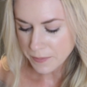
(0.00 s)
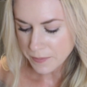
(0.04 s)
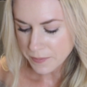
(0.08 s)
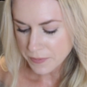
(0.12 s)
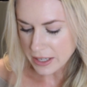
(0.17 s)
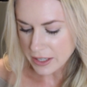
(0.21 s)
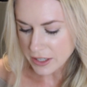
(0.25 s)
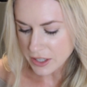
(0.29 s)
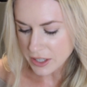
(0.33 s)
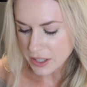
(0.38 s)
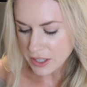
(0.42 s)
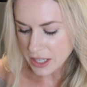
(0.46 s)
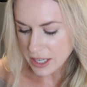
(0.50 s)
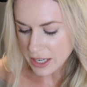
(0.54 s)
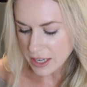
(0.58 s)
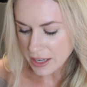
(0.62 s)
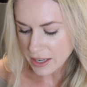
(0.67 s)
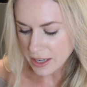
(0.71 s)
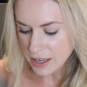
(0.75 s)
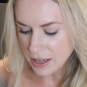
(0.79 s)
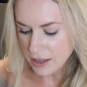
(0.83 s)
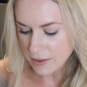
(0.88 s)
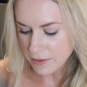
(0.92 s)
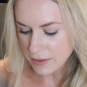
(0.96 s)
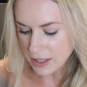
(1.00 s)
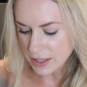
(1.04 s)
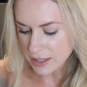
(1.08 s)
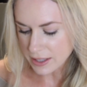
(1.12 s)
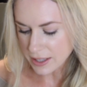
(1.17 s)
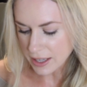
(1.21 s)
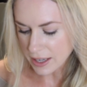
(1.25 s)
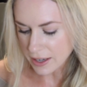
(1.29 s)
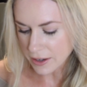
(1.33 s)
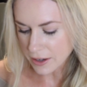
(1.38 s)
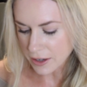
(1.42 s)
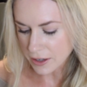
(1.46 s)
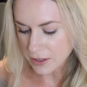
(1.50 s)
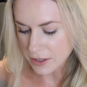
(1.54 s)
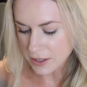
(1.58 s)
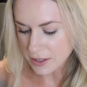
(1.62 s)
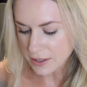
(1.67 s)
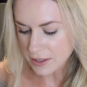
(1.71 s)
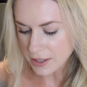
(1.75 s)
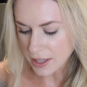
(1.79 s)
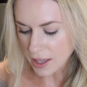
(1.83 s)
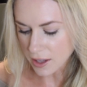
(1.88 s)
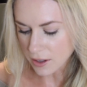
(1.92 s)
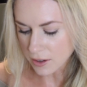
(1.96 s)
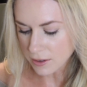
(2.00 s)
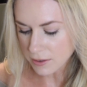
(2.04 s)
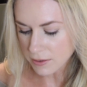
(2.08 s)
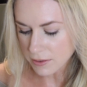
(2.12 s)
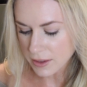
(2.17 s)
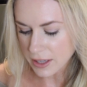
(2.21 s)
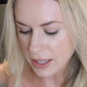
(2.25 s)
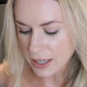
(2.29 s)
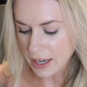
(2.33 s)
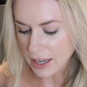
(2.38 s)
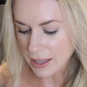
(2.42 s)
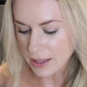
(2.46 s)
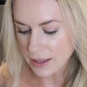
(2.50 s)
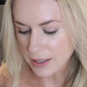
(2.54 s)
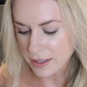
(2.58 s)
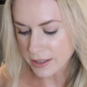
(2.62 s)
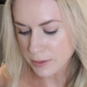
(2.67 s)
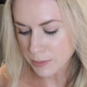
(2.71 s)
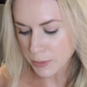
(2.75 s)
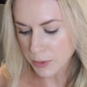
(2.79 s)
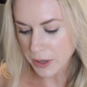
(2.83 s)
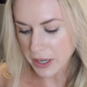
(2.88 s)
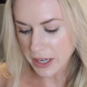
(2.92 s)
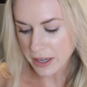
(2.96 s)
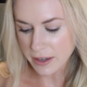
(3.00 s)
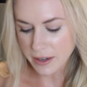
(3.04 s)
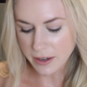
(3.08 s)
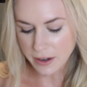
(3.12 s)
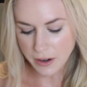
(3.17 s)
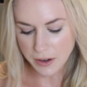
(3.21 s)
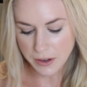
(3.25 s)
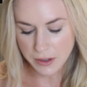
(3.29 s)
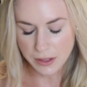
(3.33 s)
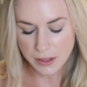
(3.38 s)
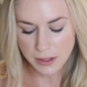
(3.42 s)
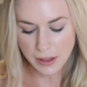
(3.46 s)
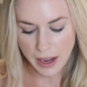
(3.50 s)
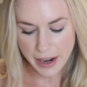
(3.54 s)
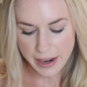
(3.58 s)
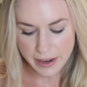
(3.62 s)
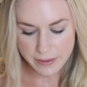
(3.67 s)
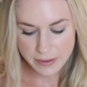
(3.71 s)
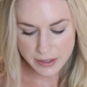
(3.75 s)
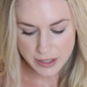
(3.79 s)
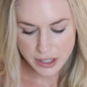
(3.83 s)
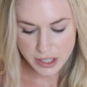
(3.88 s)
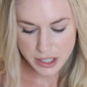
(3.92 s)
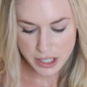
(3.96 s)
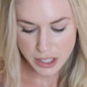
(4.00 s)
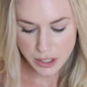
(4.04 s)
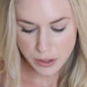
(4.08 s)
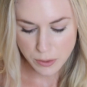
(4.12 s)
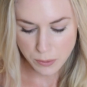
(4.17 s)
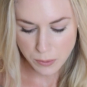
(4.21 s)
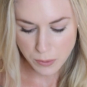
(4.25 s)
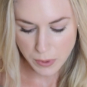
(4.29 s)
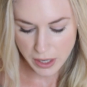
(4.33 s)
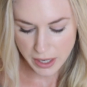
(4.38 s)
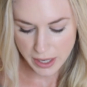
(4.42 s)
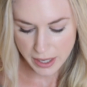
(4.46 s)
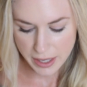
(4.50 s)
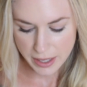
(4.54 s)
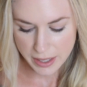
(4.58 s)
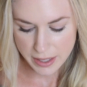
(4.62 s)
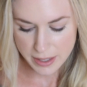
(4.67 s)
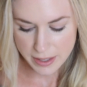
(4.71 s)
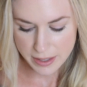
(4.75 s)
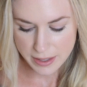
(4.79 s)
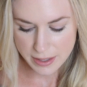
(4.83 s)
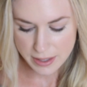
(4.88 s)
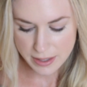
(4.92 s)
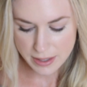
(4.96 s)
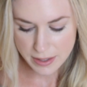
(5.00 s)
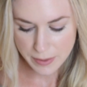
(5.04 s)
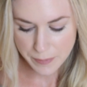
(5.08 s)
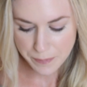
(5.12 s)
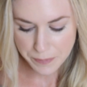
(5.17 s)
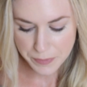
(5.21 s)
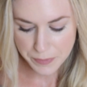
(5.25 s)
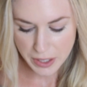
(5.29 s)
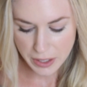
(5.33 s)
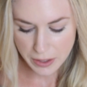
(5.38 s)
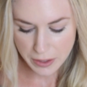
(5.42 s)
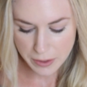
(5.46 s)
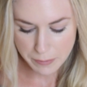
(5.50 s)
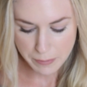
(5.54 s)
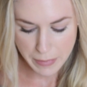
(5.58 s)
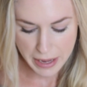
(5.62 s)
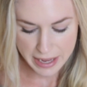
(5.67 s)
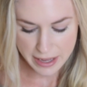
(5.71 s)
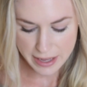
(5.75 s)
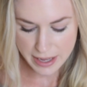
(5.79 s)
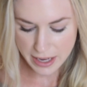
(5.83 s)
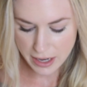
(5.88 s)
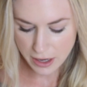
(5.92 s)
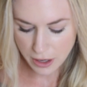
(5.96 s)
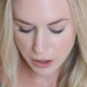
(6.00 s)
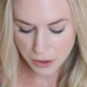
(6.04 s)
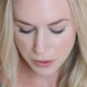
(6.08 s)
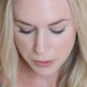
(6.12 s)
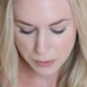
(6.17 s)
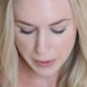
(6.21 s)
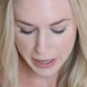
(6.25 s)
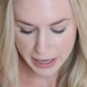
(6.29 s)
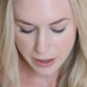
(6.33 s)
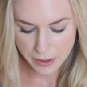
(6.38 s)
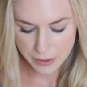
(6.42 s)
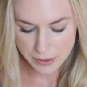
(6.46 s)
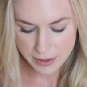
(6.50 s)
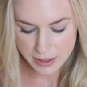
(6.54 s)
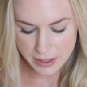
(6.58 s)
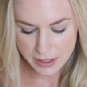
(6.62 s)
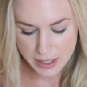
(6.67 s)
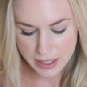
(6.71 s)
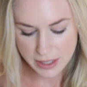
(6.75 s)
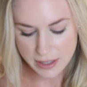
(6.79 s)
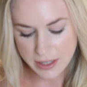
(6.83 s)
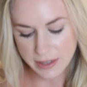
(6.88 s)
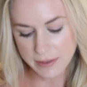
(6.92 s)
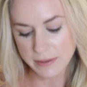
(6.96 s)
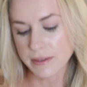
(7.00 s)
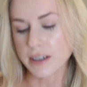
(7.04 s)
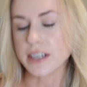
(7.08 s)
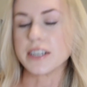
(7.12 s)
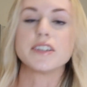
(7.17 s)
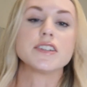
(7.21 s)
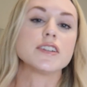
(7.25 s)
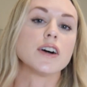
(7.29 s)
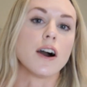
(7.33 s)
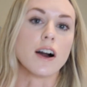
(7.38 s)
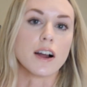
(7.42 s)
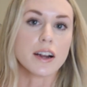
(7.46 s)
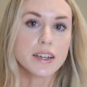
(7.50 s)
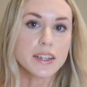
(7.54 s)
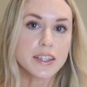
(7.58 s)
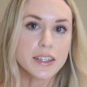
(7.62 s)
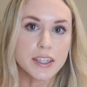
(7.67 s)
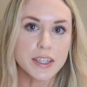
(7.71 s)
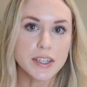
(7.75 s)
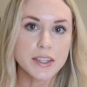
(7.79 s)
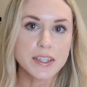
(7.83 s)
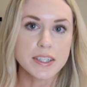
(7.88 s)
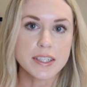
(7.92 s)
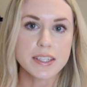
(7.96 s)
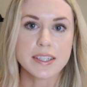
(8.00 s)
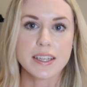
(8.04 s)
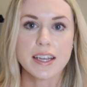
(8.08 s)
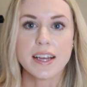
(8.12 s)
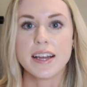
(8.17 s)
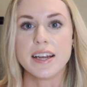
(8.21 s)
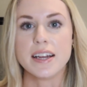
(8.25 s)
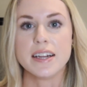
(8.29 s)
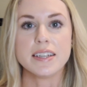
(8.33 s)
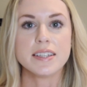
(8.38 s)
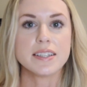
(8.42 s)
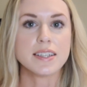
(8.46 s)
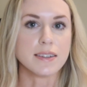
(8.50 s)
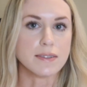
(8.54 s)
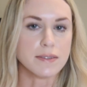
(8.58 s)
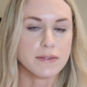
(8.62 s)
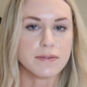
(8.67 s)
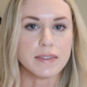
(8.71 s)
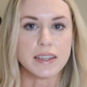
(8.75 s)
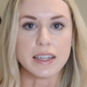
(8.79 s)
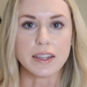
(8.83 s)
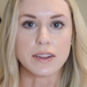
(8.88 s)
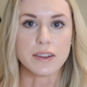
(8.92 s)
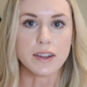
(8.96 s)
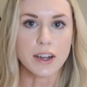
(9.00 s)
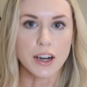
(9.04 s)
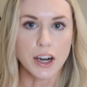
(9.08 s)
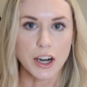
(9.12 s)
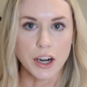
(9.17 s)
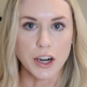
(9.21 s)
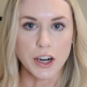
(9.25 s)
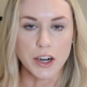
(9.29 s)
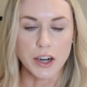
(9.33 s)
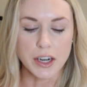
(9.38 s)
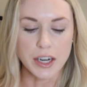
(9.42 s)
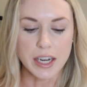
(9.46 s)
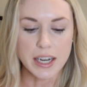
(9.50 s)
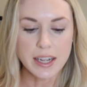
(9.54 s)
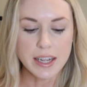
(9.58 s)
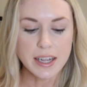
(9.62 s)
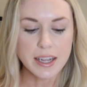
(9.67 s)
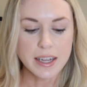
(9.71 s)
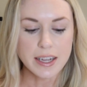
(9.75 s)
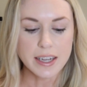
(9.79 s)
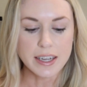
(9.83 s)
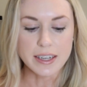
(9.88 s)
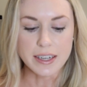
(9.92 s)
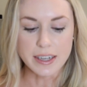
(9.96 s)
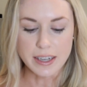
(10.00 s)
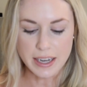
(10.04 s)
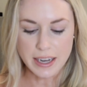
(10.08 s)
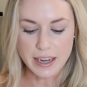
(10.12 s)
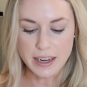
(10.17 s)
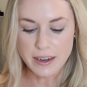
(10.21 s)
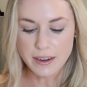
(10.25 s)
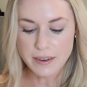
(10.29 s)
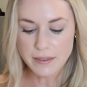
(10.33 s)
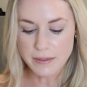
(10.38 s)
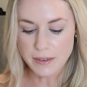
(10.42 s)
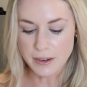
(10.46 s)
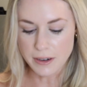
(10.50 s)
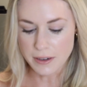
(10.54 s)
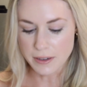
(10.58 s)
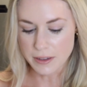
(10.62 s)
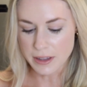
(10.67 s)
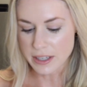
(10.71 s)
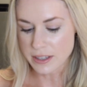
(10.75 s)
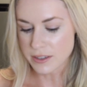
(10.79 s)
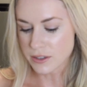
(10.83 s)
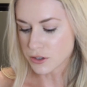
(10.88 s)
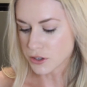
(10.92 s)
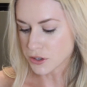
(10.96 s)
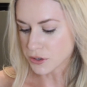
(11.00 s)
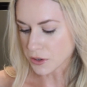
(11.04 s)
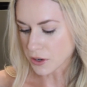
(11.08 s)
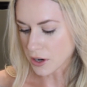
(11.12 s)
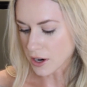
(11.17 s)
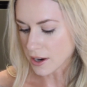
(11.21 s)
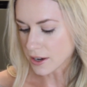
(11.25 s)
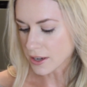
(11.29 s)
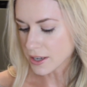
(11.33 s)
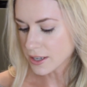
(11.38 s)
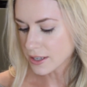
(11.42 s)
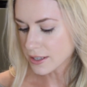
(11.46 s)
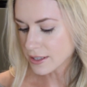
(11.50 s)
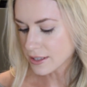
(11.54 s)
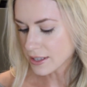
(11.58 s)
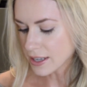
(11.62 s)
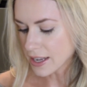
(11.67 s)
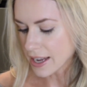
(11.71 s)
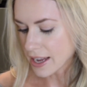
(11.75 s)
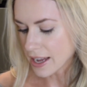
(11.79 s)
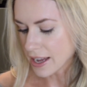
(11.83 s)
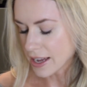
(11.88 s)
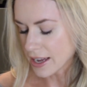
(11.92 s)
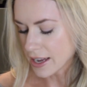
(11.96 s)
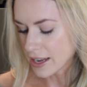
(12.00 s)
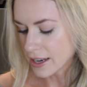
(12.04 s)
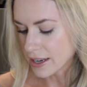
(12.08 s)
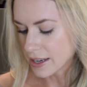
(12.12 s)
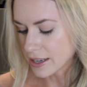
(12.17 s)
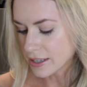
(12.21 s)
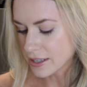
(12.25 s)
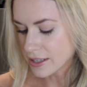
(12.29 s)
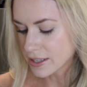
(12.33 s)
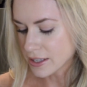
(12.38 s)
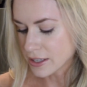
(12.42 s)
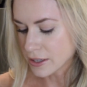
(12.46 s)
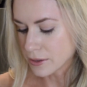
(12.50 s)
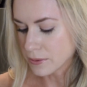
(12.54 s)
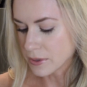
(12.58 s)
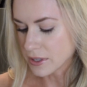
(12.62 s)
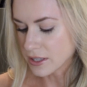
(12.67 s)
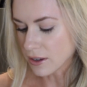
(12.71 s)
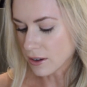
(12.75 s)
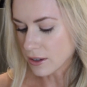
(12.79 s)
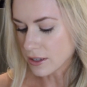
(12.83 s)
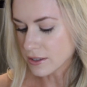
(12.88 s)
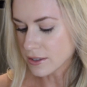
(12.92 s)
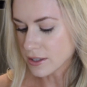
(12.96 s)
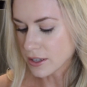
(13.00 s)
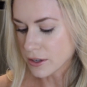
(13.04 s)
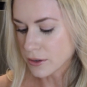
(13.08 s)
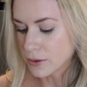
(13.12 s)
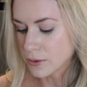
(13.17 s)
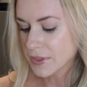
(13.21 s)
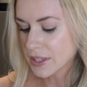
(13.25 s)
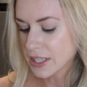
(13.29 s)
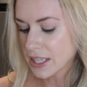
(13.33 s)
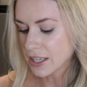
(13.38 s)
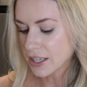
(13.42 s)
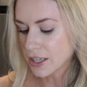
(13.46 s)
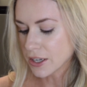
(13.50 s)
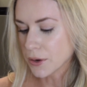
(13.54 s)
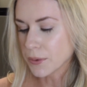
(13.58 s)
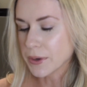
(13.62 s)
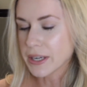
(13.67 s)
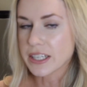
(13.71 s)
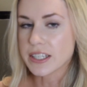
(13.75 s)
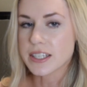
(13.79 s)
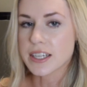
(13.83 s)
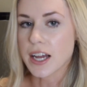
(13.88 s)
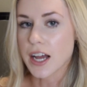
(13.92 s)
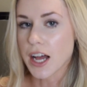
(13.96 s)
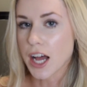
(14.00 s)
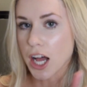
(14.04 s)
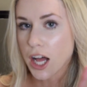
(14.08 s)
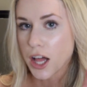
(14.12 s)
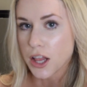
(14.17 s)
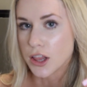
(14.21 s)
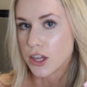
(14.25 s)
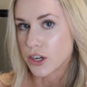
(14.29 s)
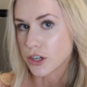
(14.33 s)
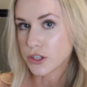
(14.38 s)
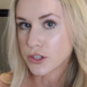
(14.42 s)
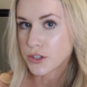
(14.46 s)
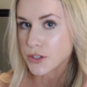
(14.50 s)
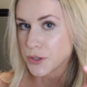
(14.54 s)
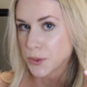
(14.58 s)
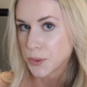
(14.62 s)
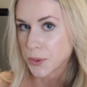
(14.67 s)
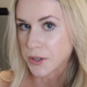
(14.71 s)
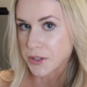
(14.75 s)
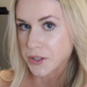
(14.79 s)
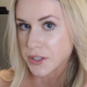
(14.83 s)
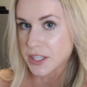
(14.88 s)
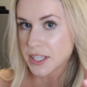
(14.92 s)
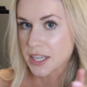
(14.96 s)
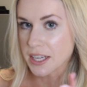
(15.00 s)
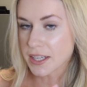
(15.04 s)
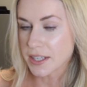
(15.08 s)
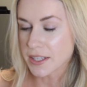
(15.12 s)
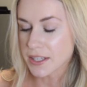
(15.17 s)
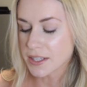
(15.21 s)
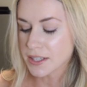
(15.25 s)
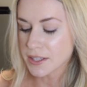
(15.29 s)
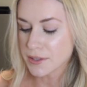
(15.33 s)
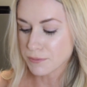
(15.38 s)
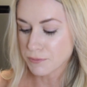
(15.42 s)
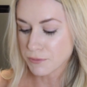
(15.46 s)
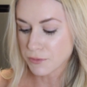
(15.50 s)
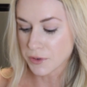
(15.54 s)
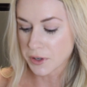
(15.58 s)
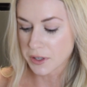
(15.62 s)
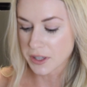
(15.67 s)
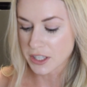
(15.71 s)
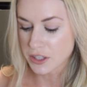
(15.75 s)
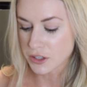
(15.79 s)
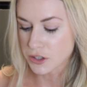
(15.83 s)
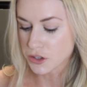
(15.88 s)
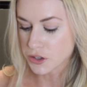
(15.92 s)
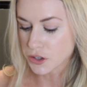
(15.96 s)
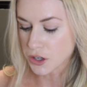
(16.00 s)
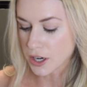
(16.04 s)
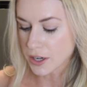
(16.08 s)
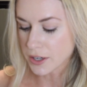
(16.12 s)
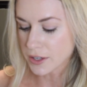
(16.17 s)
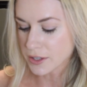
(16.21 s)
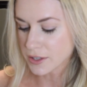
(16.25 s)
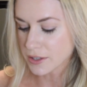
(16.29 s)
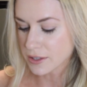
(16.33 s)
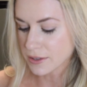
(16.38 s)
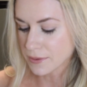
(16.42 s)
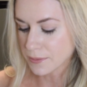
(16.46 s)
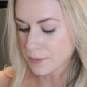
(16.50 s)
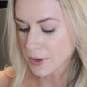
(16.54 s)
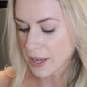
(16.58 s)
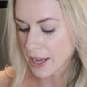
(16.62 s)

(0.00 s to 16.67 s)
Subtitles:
And she even said herself that at this point in her life, she was making her rounds to different doctors to fill her need for these drugs, and she was also going to other sources for these drugs.